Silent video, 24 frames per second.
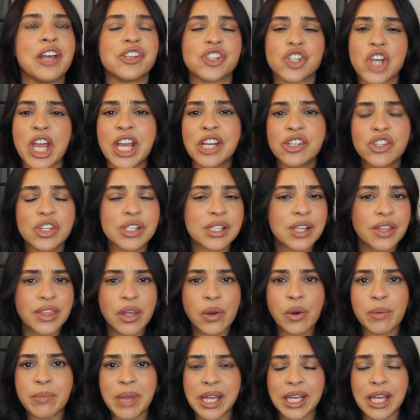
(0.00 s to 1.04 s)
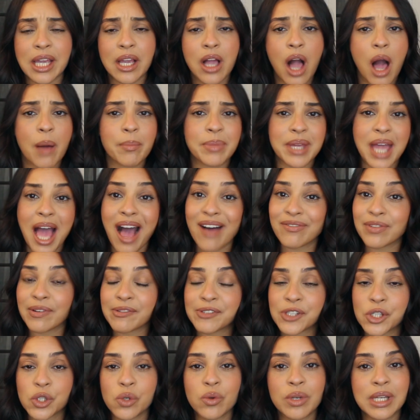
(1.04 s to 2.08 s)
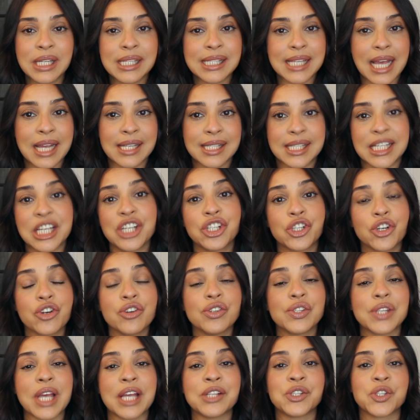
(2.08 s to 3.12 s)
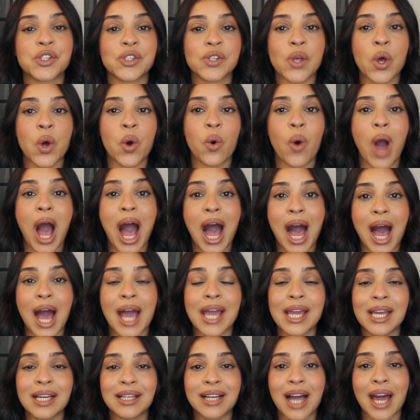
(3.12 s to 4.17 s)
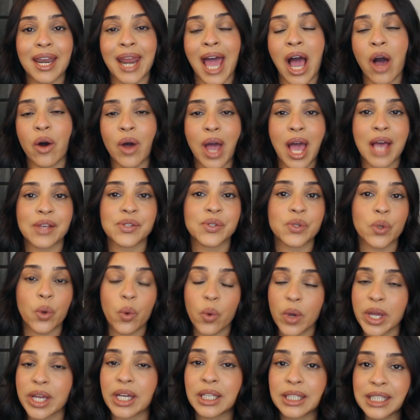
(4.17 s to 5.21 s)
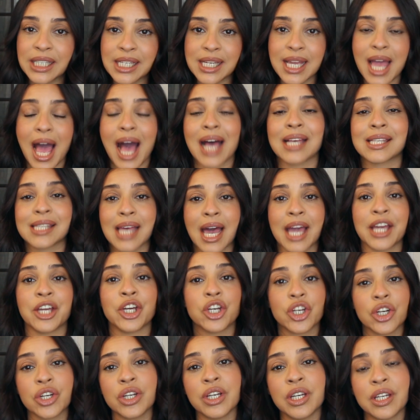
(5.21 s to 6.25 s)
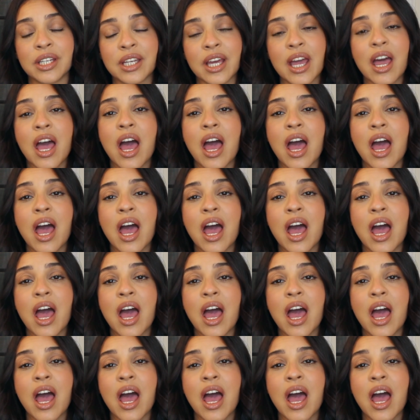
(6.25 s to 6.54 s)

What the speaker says: changes that they were making on behalf of students and teachers. And so I got out as quickly as I could.